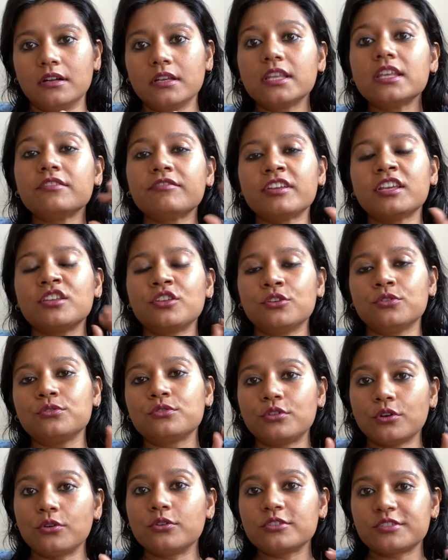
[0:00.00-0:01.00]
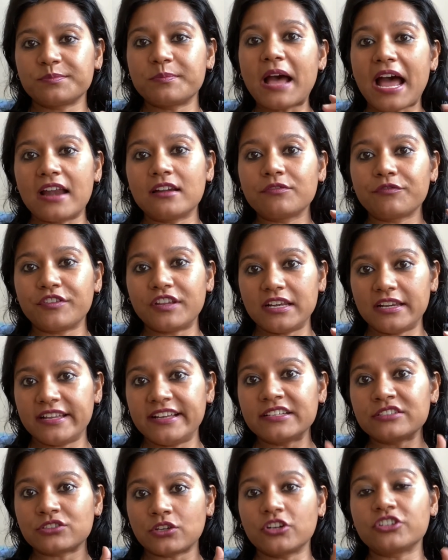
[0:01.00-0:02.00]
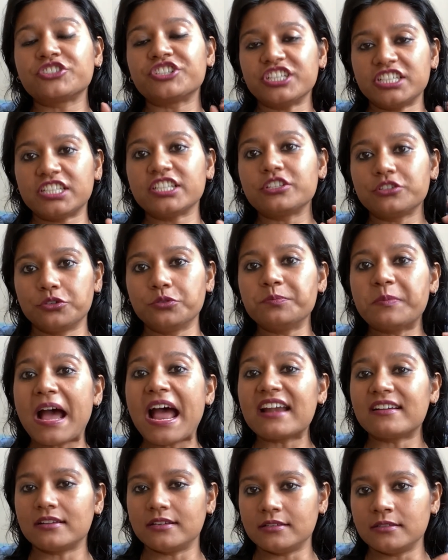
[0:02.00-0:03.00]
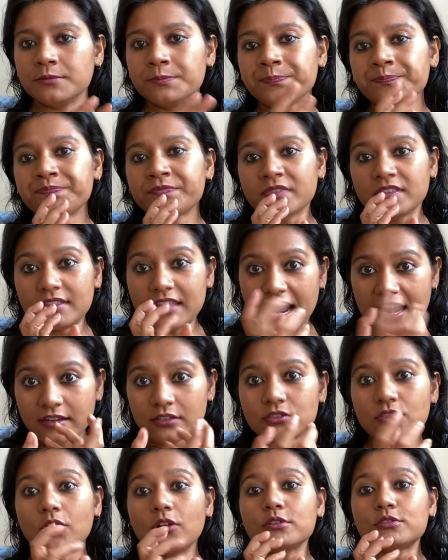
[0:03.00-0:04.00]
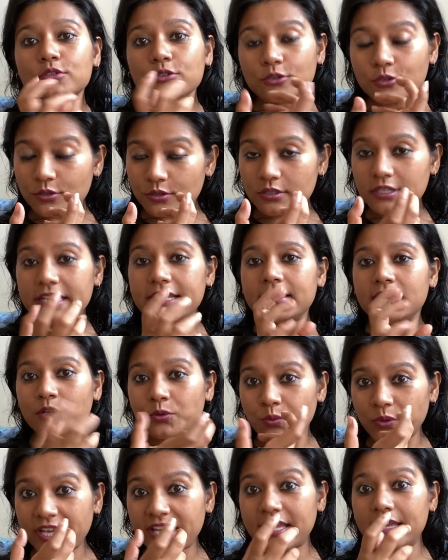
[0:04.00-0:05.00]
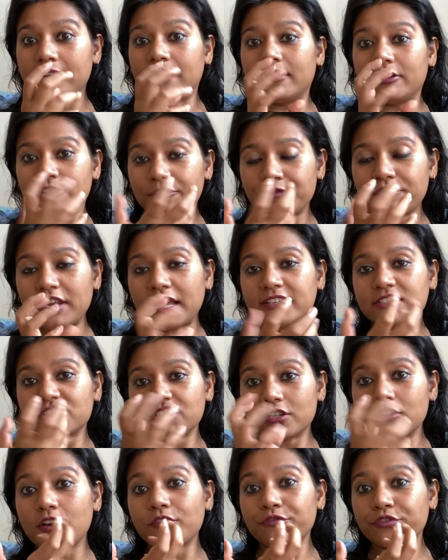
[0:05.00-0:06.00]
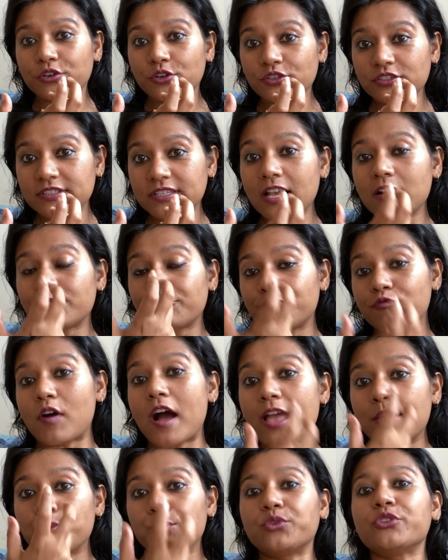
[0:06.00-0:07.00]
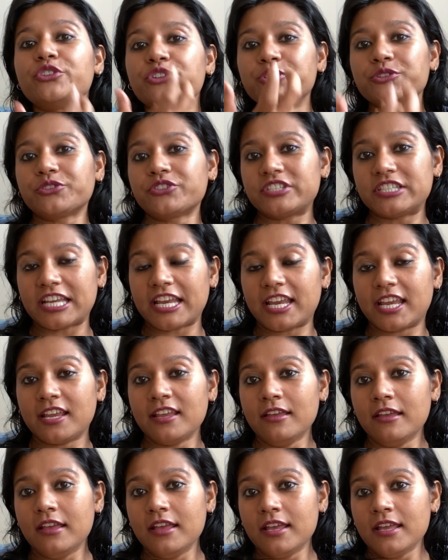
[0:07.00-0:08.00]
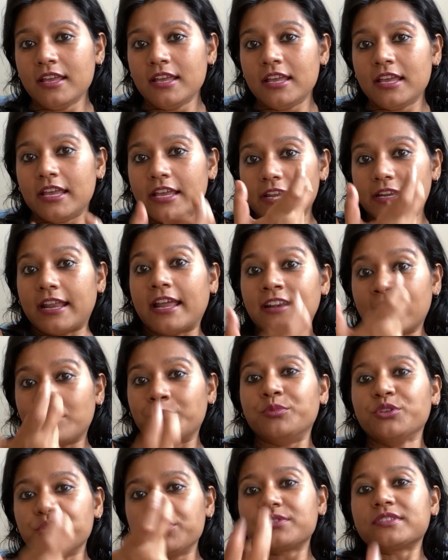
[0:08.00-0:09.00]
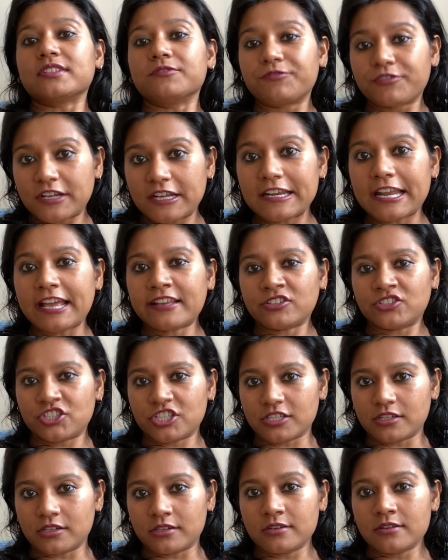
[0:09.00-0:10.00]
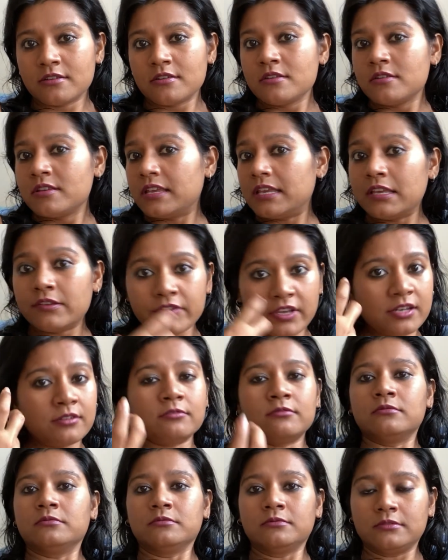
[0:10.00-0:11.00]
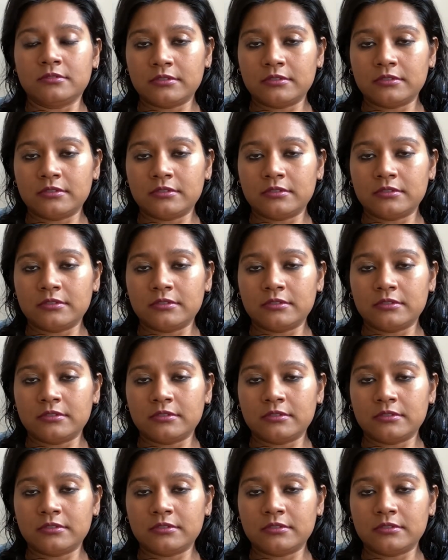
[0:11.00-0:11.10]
giving you those bad feelings or treating you badly. That is also in a way a reflection of yourself. Why would you stay in an abusive connection, even